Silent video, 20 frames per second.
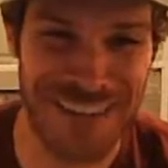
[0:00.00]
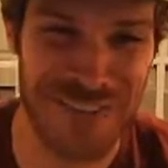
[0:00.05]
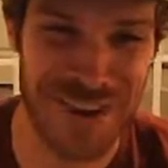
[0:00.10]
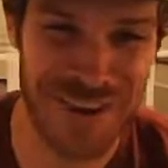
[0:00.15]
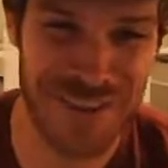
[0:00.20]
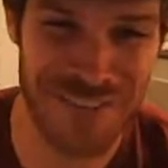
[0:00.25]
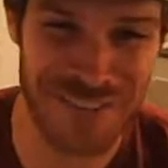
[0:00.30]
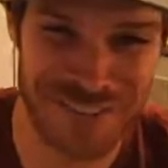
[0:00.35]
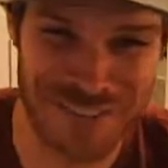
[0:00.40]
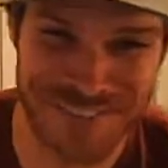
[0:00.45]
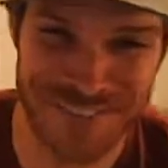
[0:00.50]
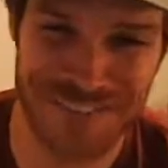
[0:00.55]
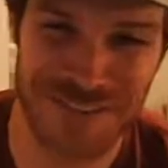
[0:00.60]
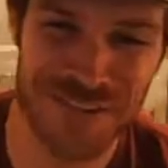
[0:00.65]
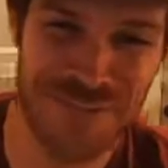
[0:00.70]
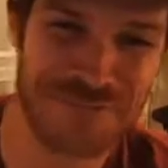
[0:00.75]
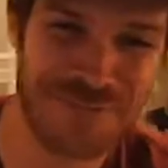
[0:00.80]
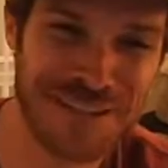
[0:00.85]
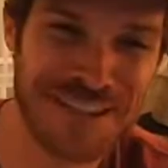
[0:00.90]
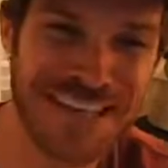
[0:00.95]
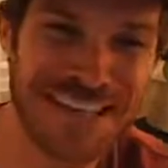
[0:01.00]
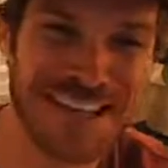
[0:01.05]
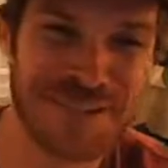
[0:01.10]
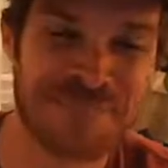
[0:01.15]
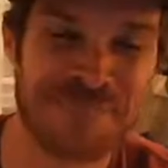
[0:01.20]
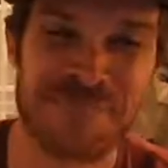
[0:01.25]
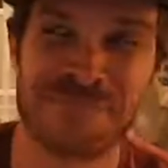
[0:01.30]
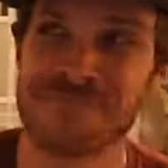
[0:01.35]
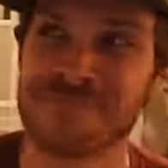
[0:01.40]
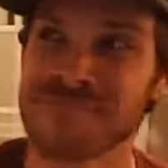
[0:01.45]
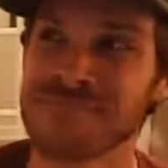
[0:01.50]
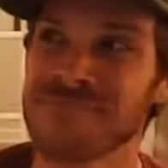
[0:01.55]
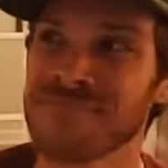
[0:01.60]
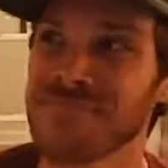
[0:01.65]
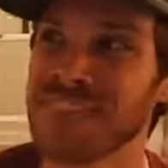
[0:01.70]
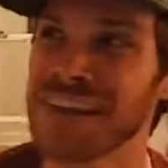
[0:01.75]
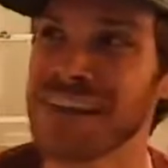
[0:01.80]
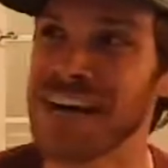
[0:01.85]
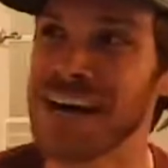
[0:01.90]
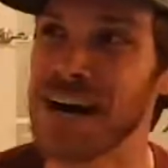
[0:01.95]
we'll play it.
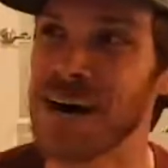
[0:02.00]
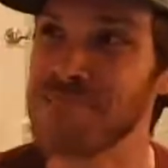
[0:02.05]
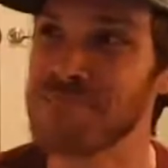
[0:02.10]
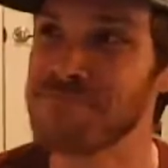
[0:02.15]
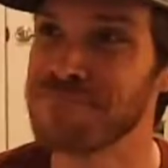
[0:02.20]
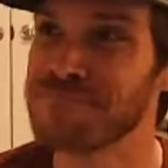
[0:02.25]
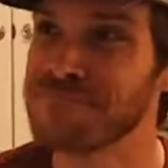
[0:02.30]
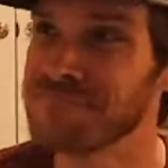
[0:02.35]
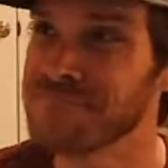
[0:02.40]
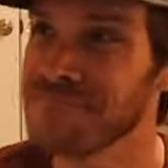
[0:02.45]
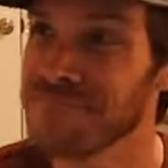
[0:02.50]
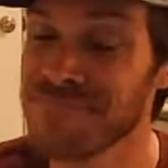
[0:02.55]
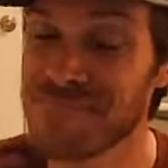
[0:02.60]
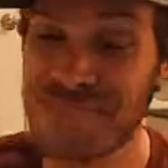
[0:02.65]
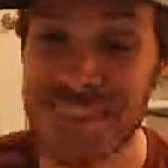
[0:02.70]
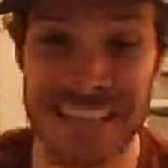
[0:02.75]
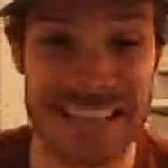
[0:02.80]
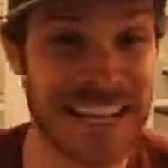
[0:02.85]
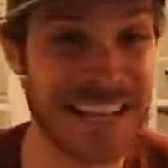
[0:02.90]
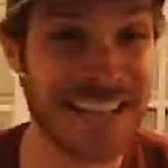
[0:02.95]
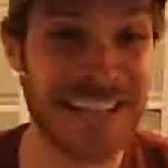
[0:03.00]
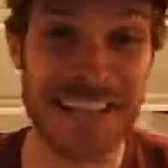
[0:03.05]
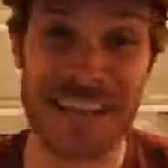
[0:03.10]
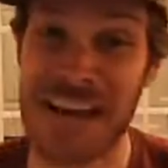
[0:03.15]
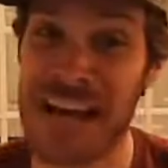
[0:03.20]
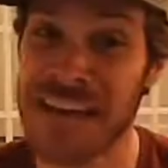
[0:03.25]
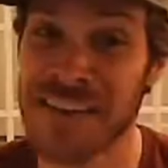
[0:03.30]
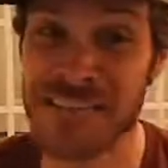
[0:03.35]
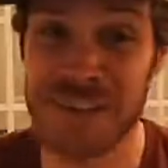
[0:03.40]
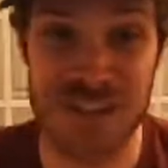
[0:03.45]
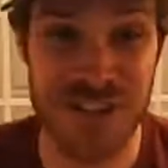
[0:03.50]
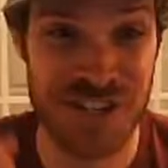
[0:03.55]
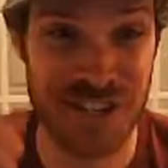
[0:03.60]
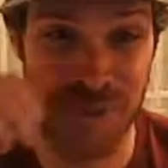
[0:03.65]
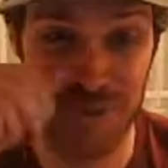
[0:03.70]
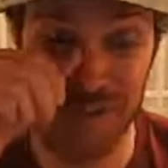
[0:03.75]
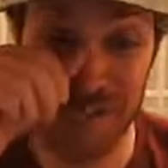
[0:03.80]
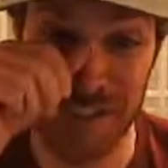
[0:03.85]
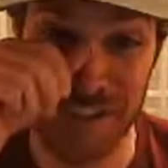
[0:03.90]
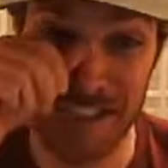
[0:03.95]
And Live as Shit
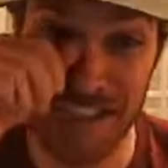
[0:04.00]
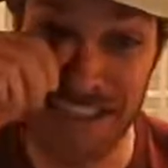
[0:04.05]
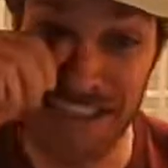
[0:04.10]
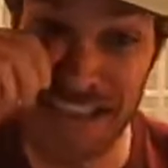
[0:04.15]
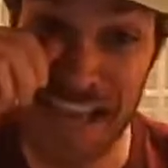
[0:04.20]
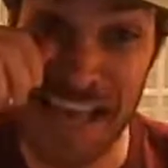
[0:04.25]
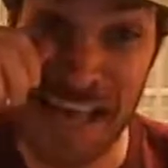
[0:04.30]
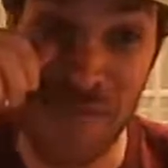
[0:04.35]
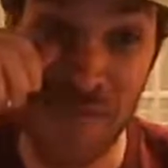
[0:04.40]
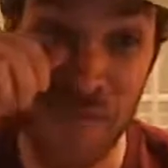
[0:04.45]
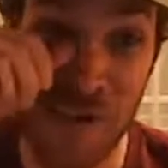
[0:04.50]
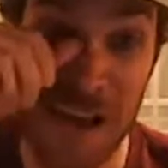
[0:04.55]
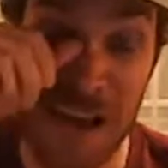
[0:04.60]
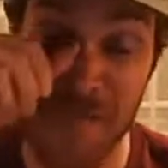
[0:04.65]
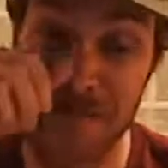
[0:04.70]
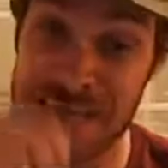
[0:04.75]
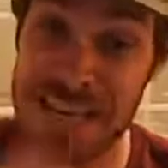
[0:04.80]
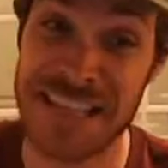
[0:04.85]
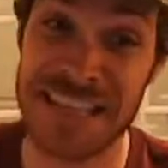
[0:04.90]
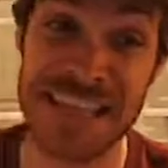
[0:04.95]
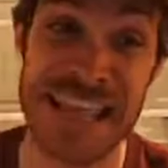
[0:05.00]
was the same way, man.